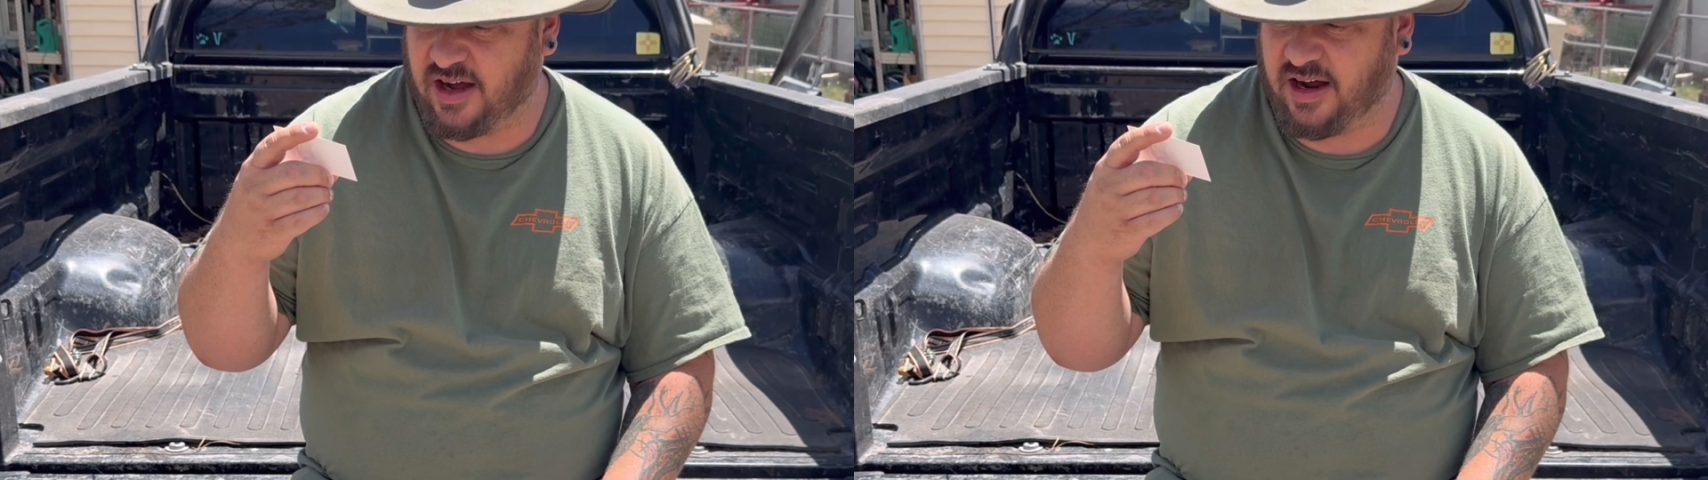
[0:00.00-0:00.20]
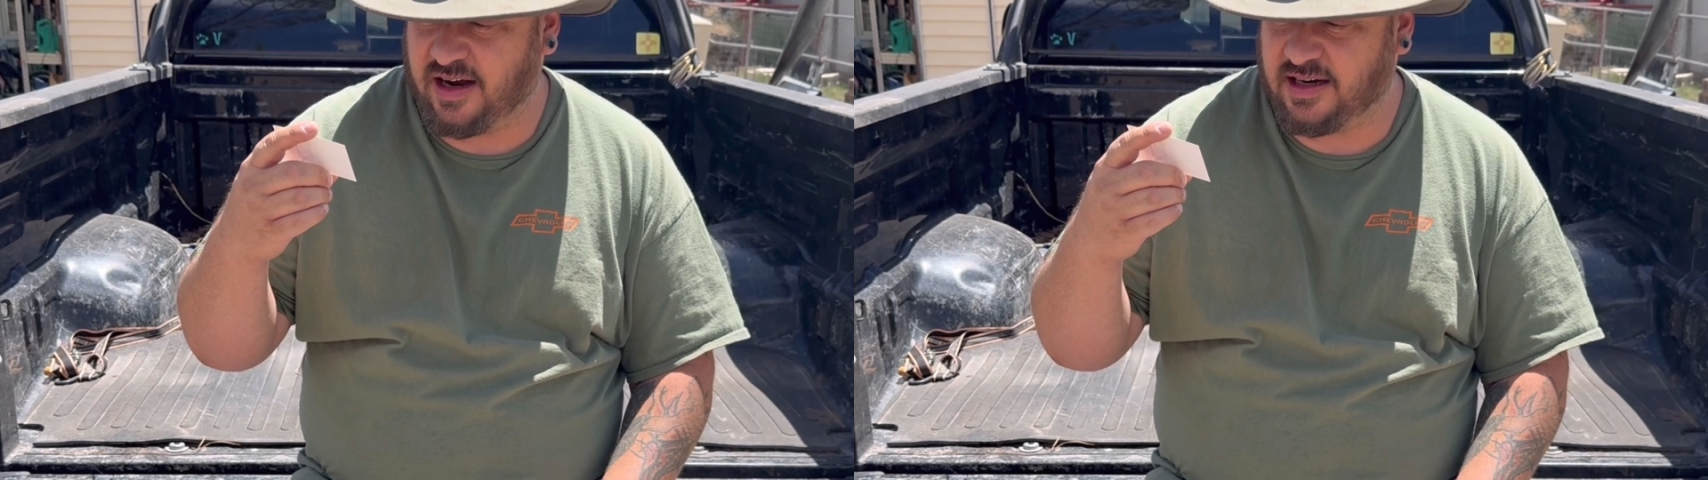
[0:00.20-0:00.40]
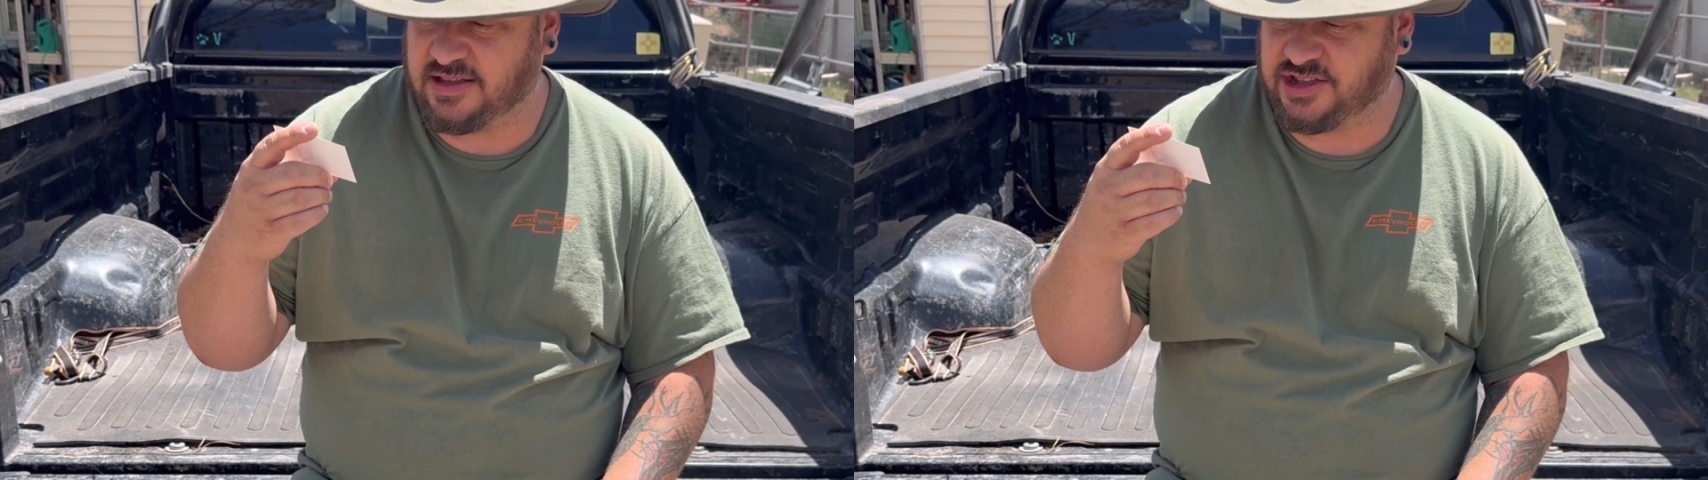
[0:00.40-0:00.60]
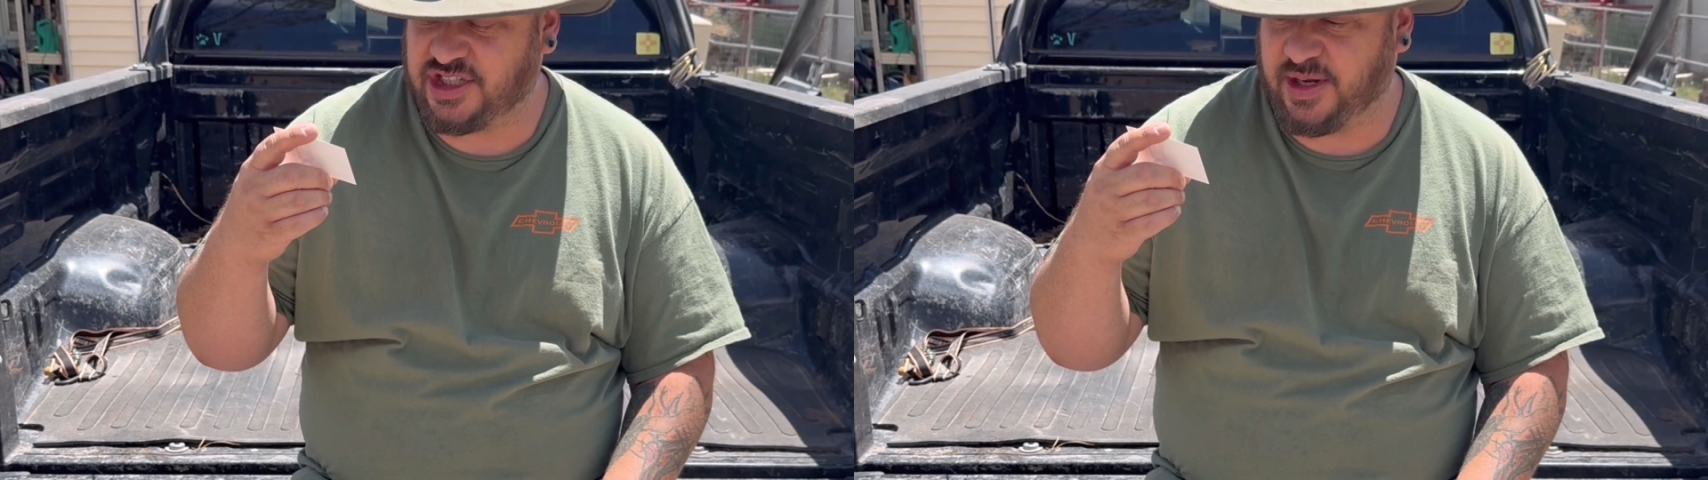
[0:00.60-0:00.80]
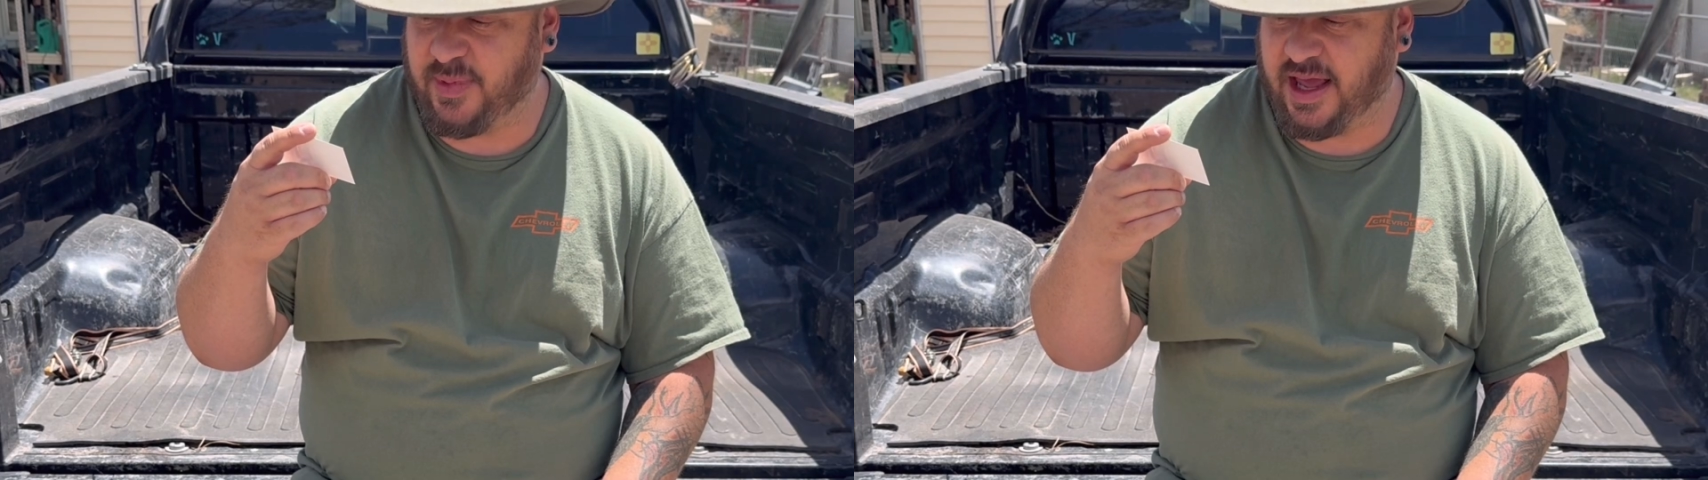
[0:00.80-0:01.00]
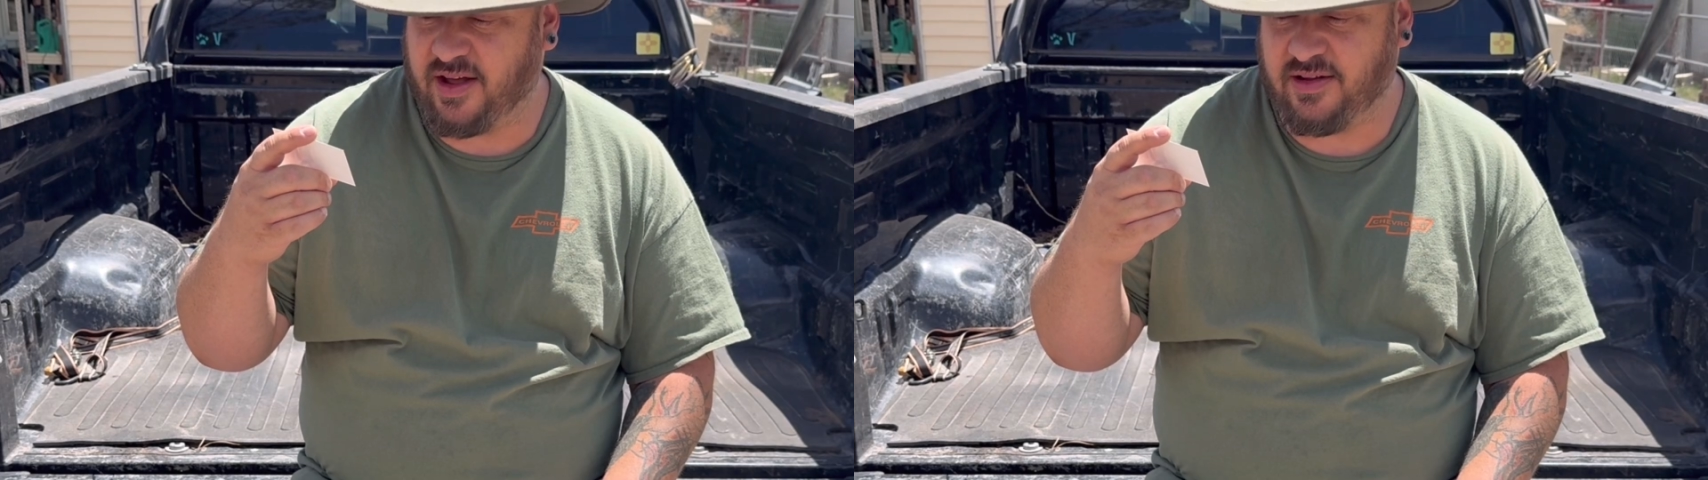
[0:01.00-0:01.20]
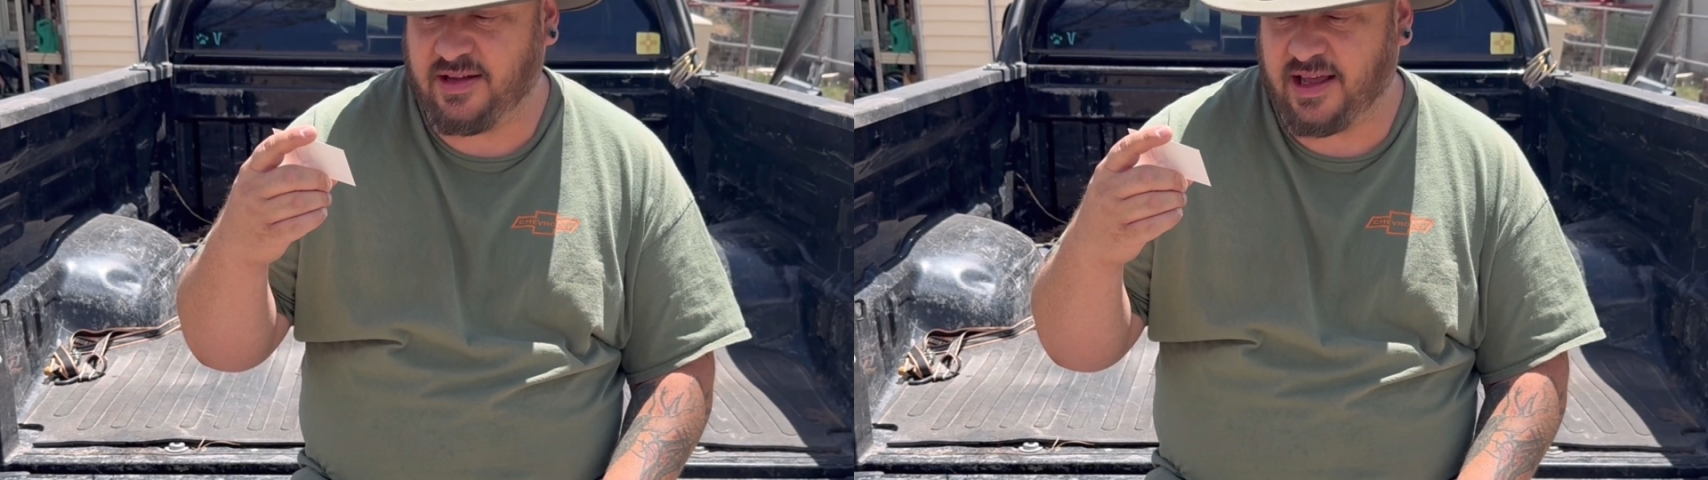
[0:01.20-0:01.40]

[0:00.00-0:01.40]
on Gmail